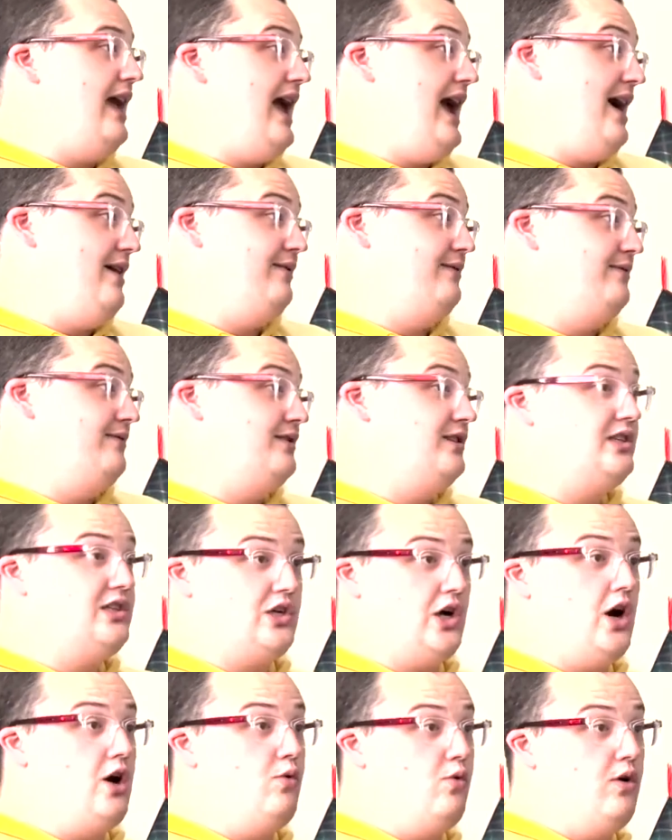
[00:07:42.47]
have
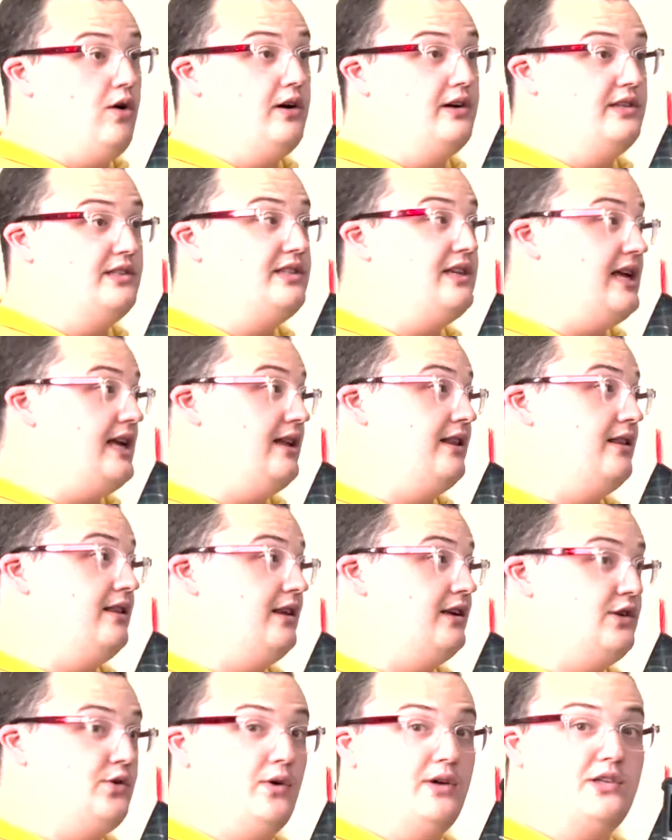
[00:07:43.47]
Star Wars in the
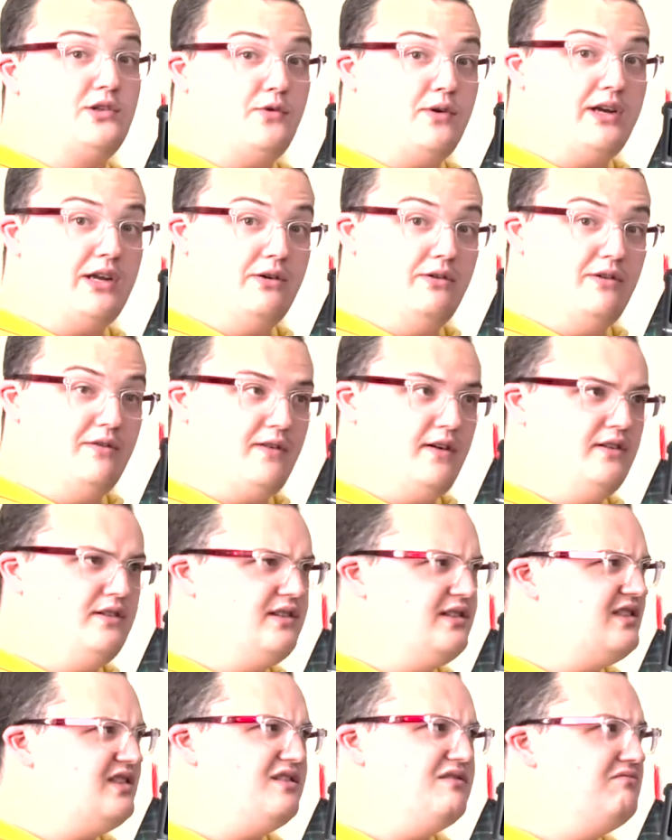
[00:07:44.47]
Toy Story
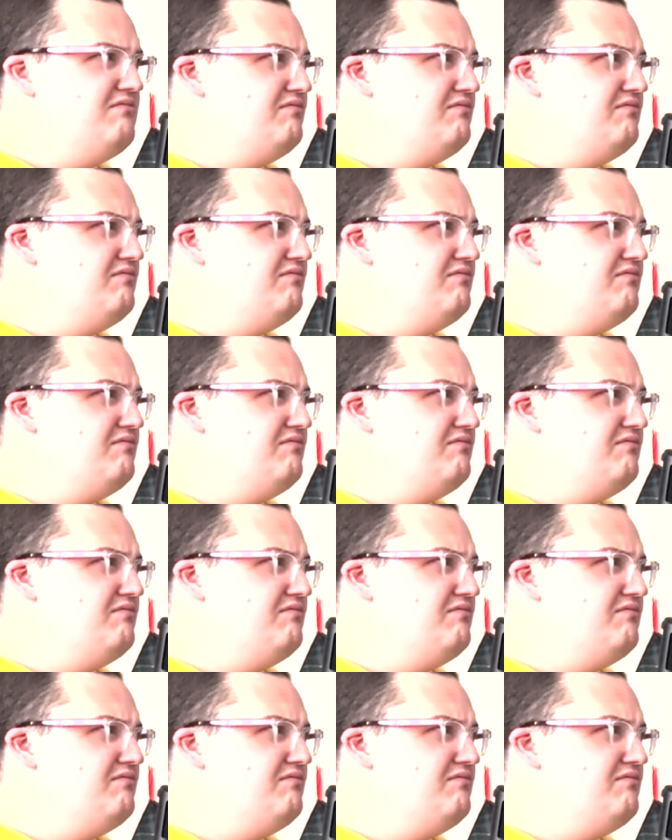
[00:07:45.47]
universe?